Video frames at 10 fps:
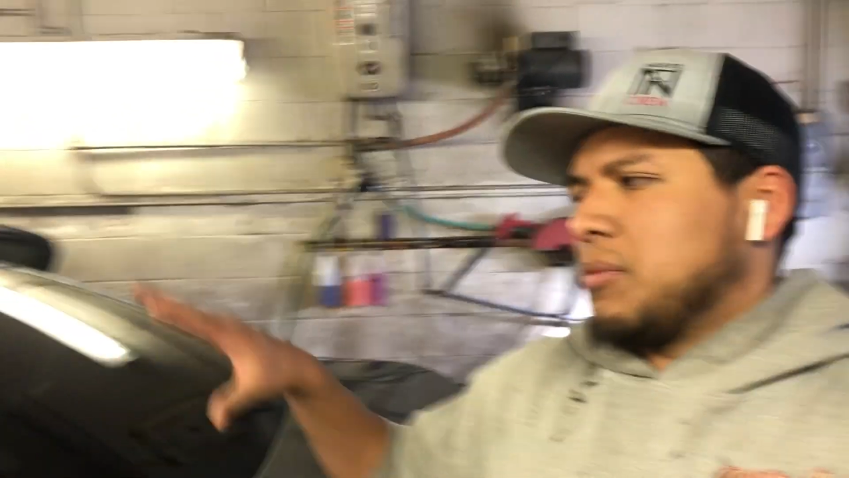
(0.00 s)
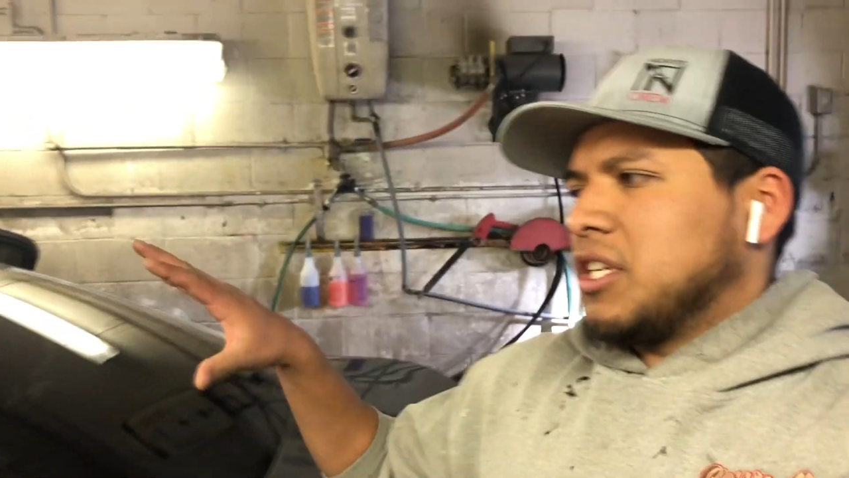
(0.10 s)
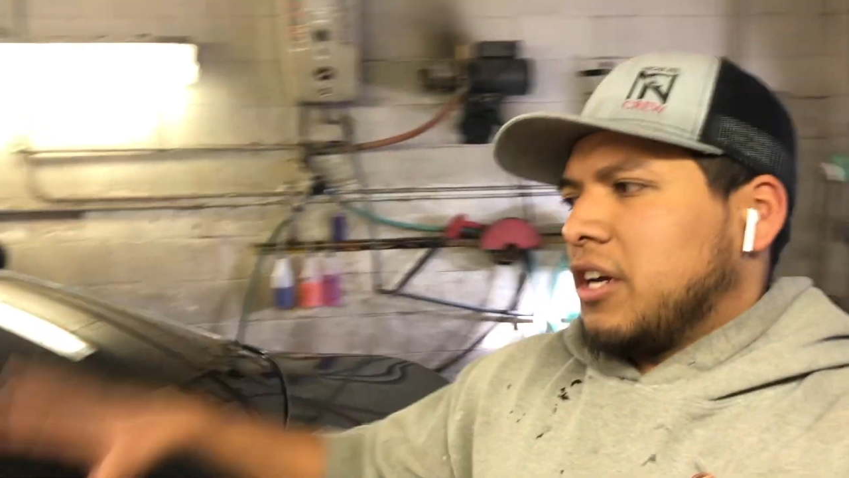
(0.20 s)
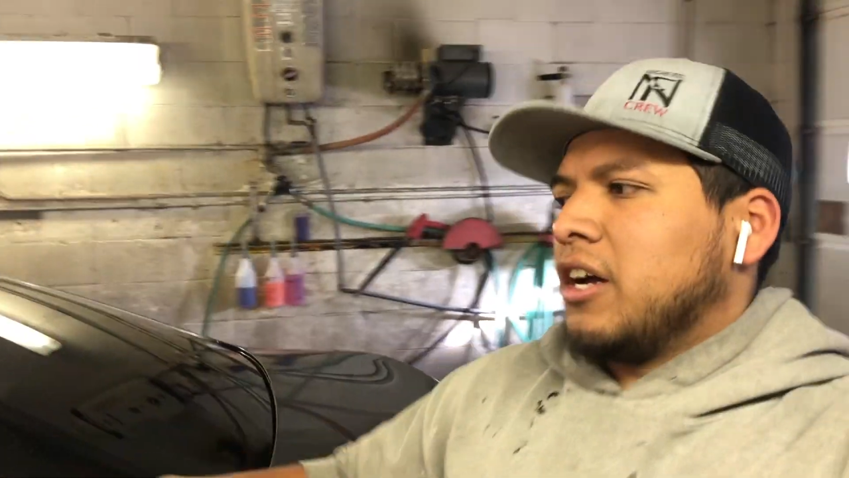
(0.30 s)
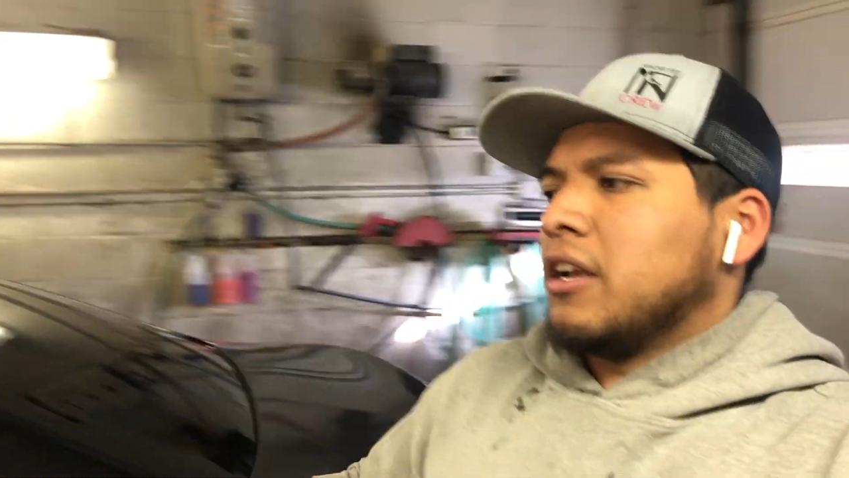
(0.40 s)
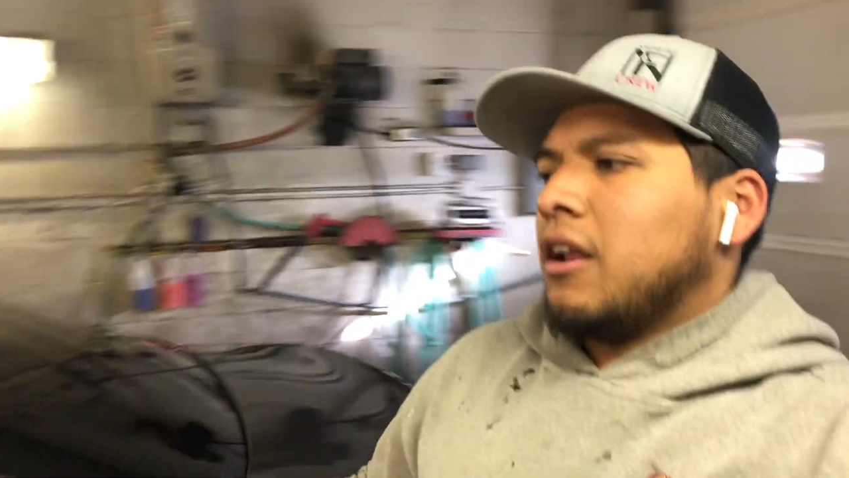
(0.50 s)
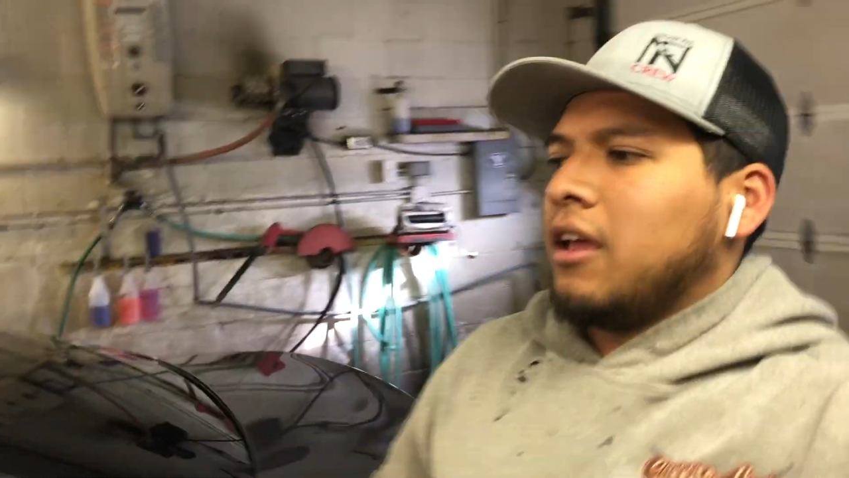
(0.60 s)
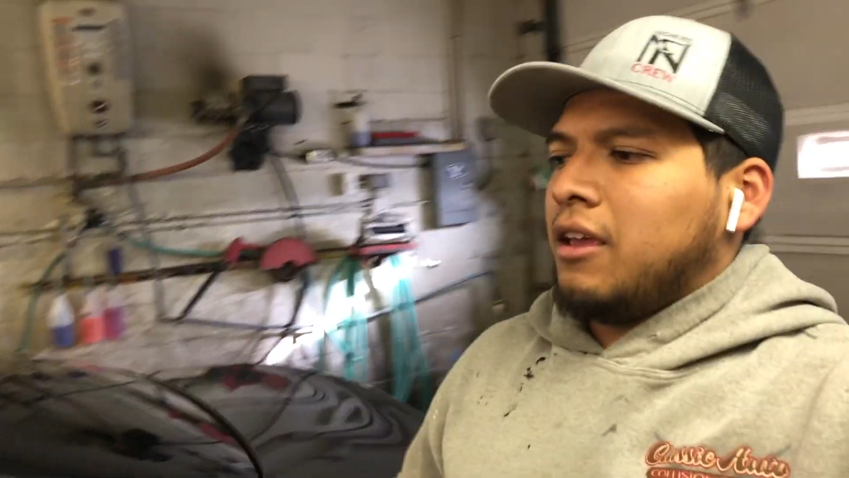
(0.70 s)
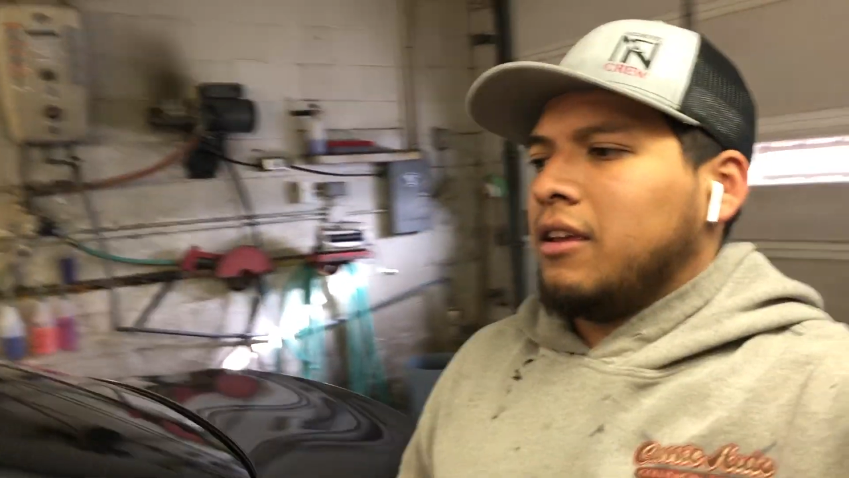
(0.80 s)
be done